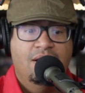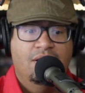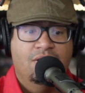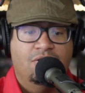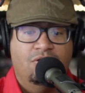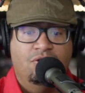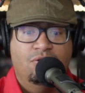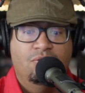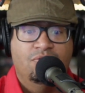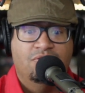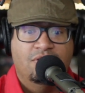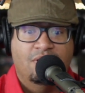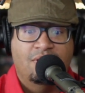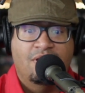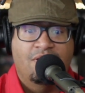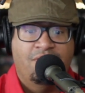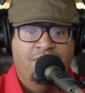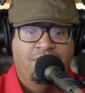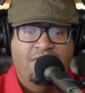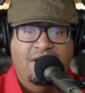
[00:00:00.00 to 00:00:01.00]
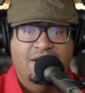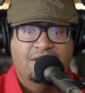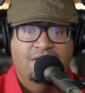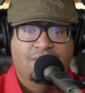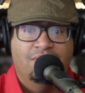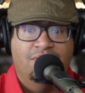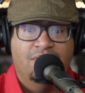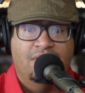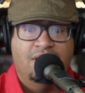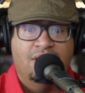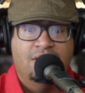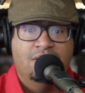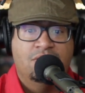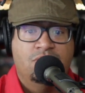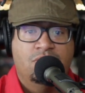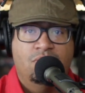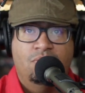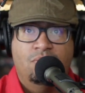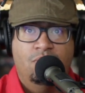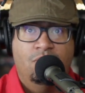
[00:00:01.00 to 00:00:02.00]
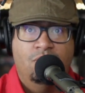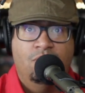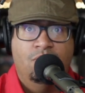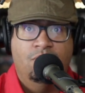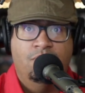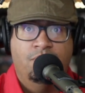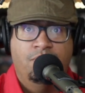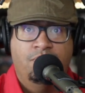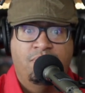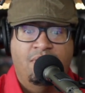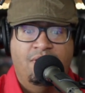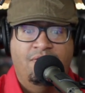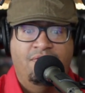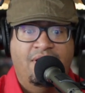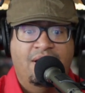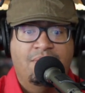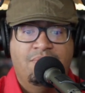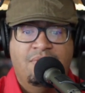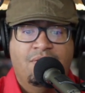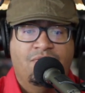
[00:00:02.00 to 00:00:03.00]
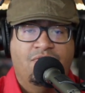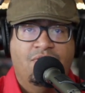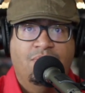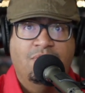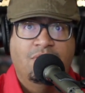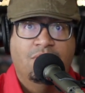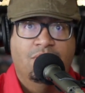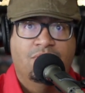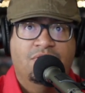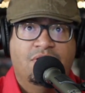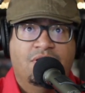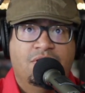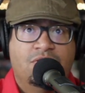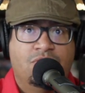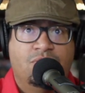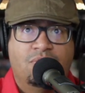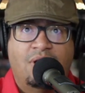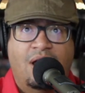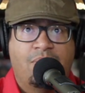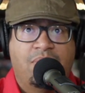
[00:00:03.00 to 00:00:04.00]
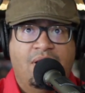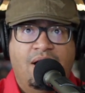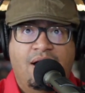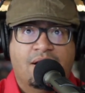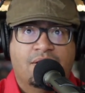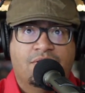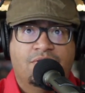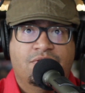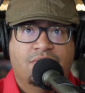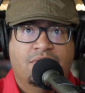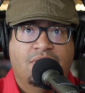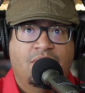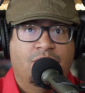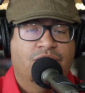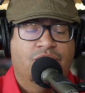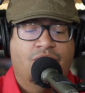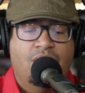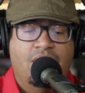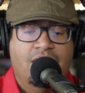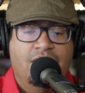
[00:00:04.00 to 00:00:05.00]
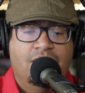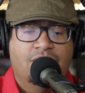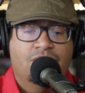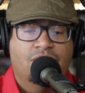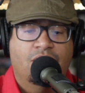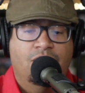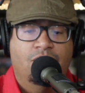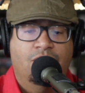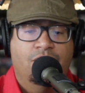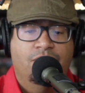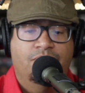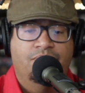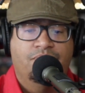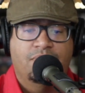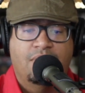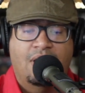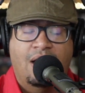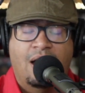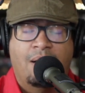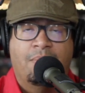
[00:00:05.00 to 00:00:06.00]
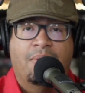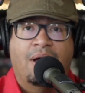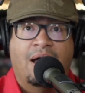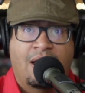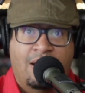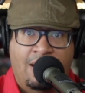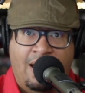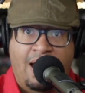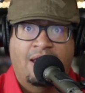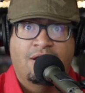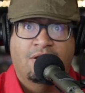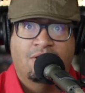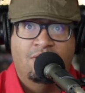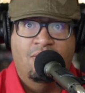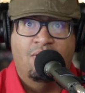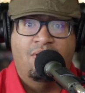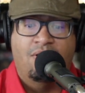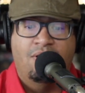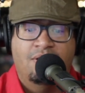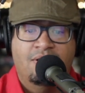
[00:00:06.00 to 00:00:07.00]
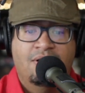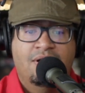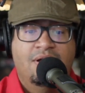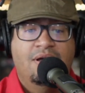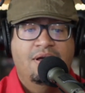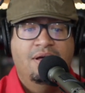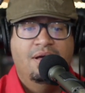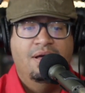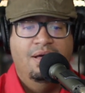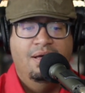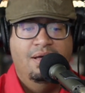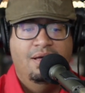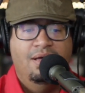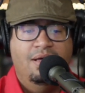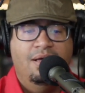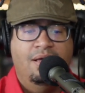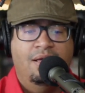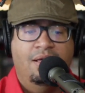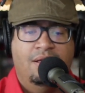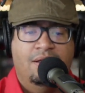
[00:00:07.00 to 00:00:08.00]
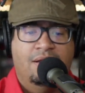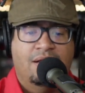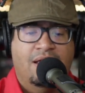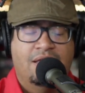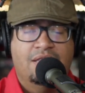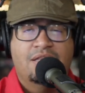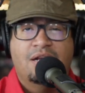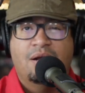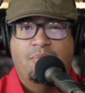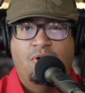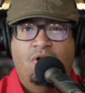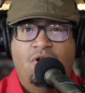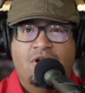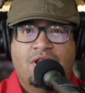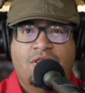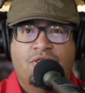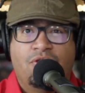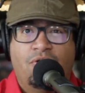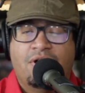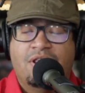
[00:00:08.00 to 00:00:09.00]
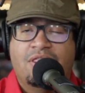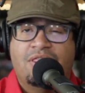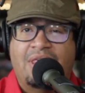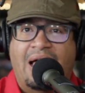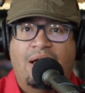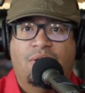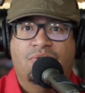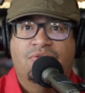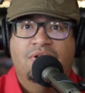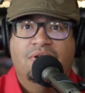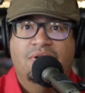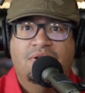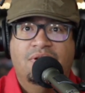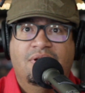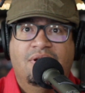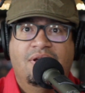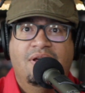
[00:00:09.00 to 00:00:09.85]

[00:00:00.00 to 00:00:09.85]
use it effectively to prevent me from using 2-die blocks. That was great. So I added guard, and I ended up earning 30,000.